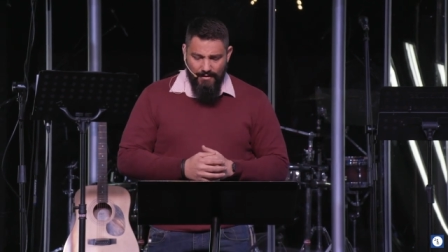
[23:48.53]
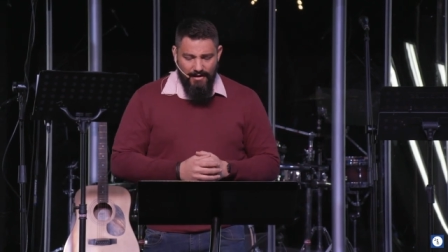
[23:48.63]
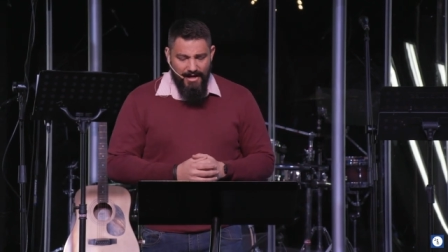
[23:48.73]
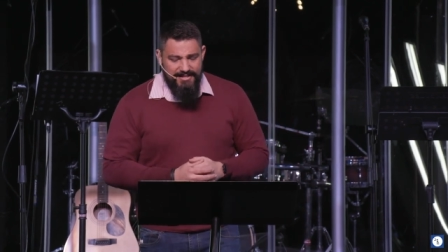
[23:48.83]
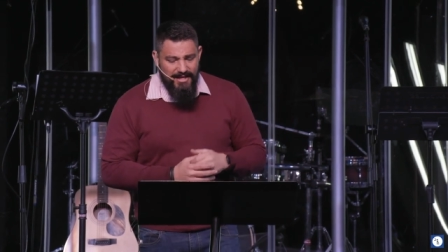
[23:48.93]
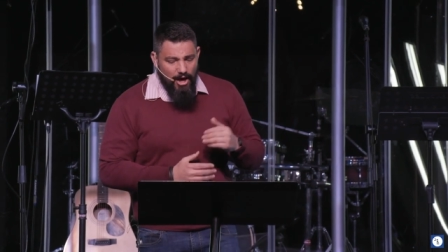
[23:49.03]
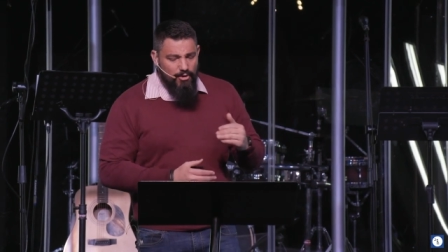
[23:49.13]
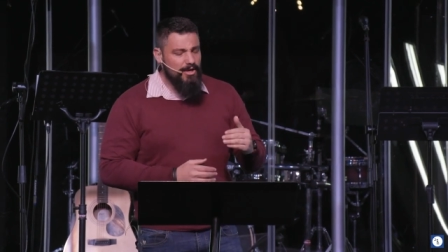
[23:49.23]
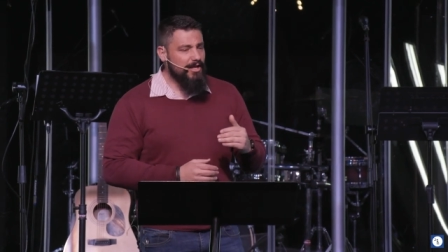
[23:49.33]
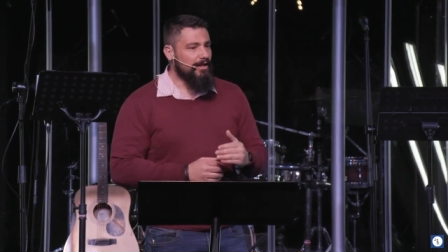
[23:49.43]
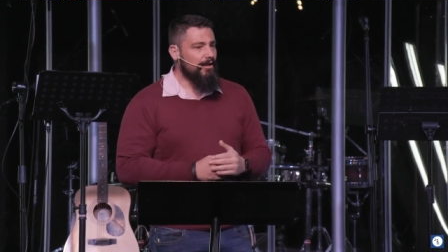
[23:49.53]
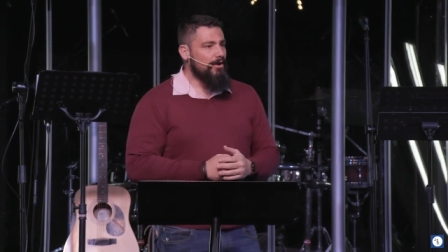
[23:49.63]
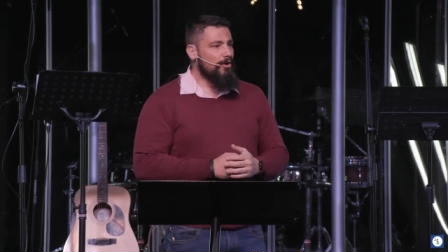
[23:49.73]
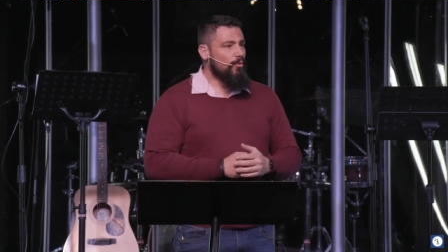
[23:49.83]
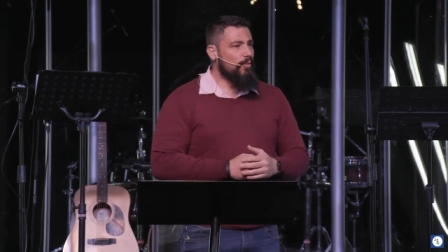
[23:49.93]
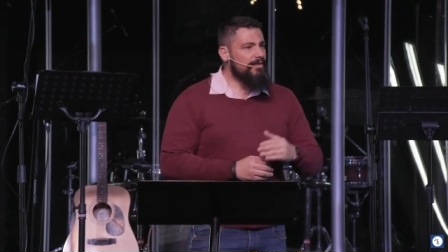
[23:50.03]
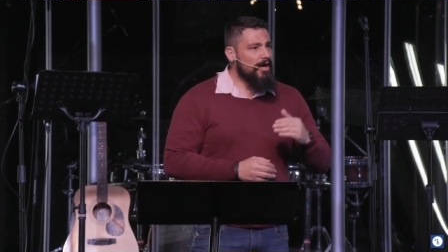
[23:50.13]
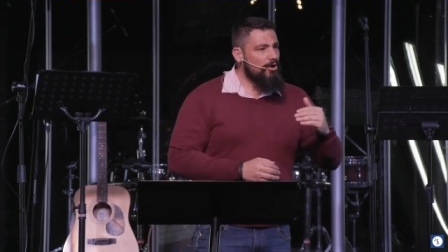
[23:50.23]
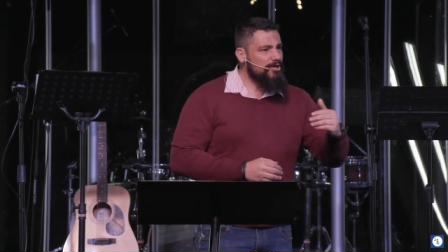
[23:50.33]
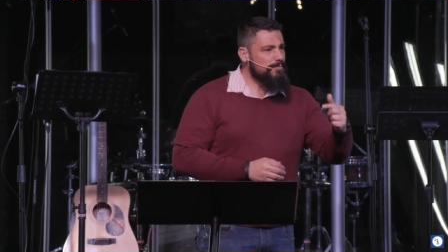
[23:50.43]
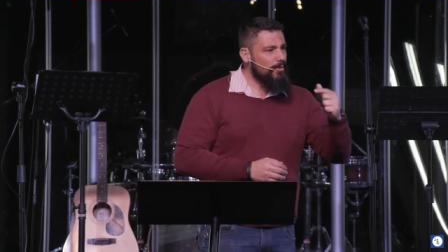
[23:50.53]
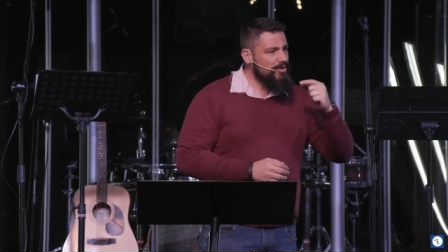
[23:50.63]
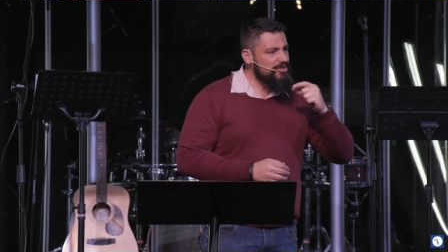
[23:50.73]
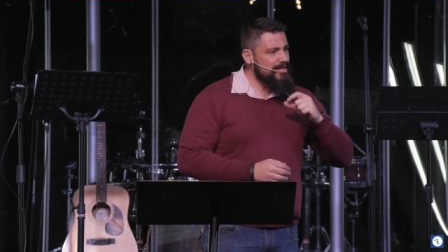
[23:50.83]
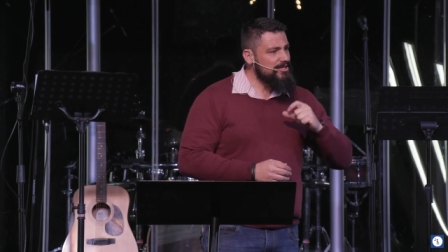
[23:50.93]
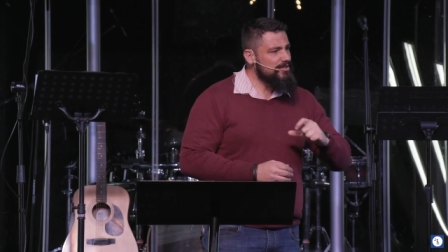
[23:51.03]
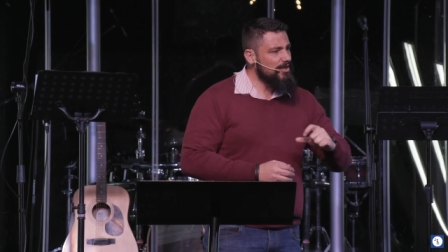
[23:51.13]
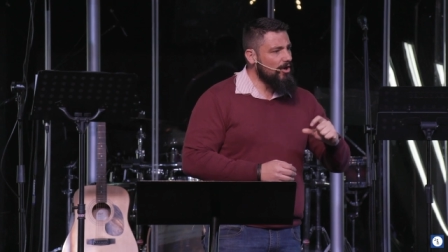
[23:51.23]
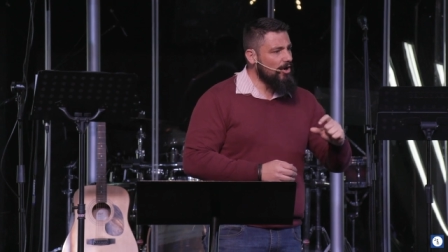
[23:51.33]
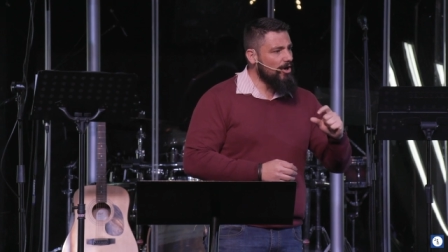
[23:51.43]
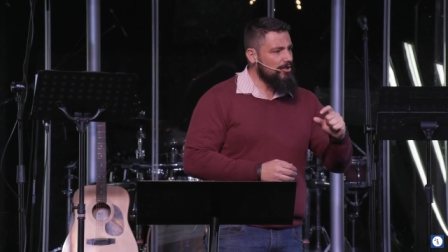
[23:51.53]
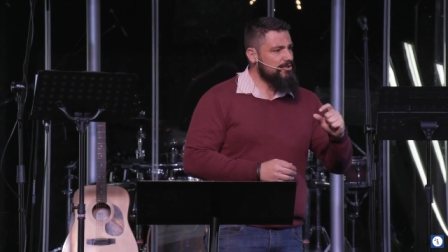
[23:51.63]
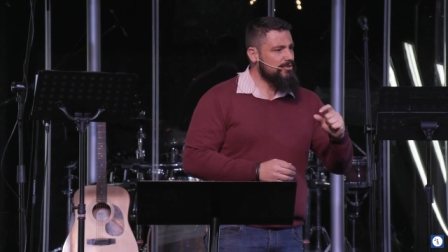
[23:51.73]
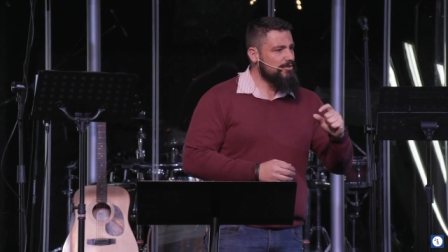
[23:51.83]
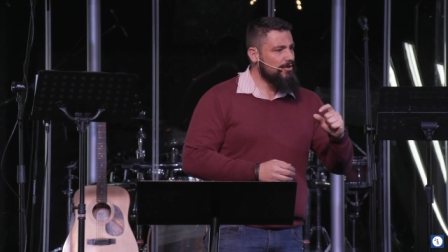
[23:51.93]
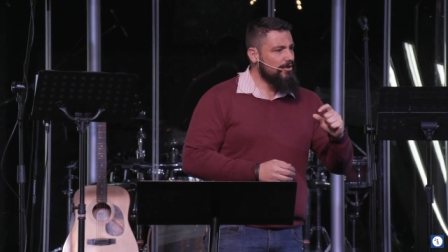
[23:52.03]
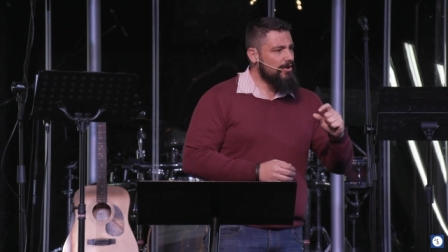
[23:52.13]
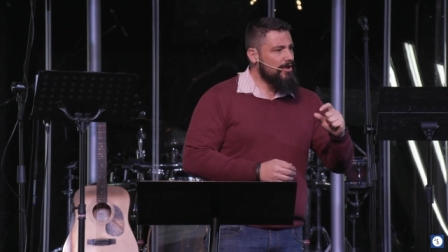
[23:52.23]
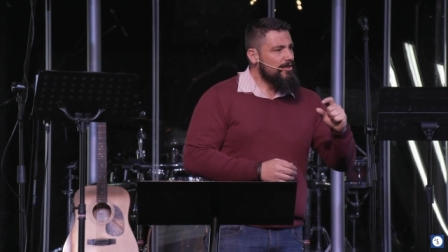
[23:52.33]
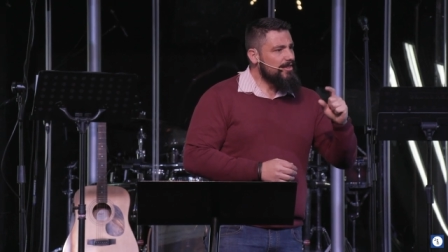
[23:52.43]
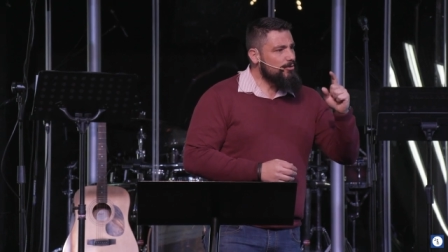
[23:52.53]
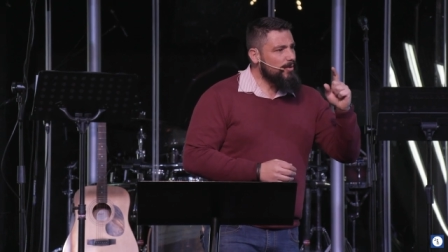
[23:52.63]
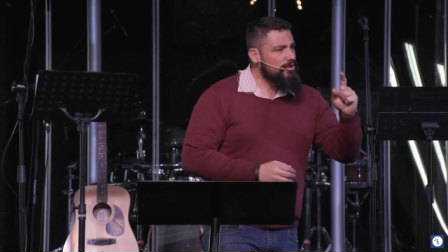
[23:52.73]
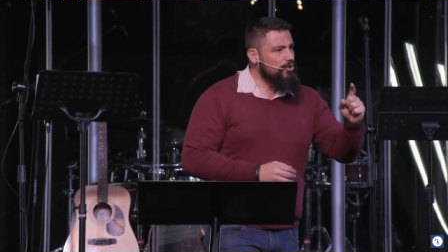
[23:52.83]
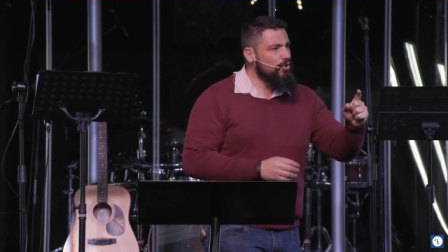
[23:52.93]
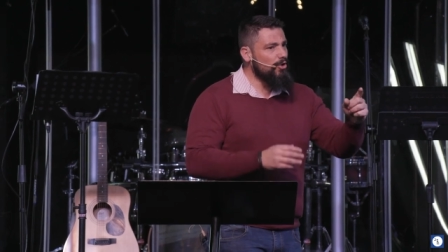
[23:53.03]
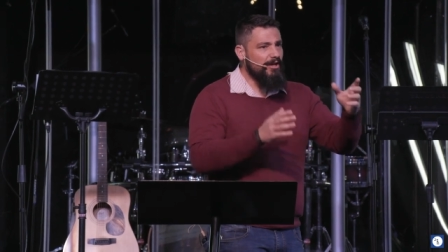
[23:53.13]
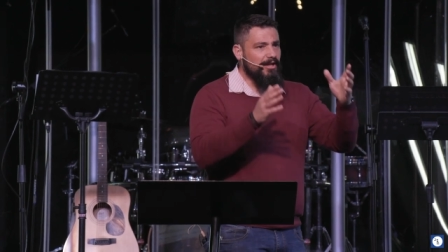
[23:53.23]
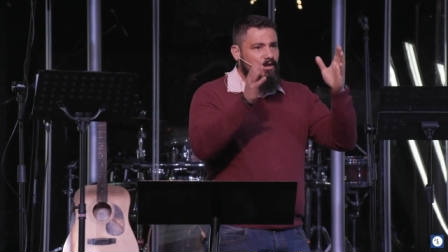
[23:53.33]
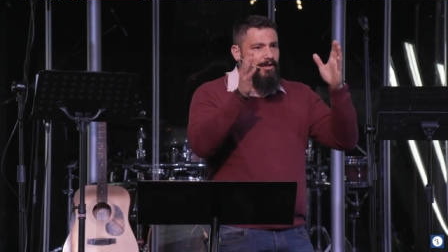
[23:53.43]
It's only when the Holy Spirit changes our hearts that we truly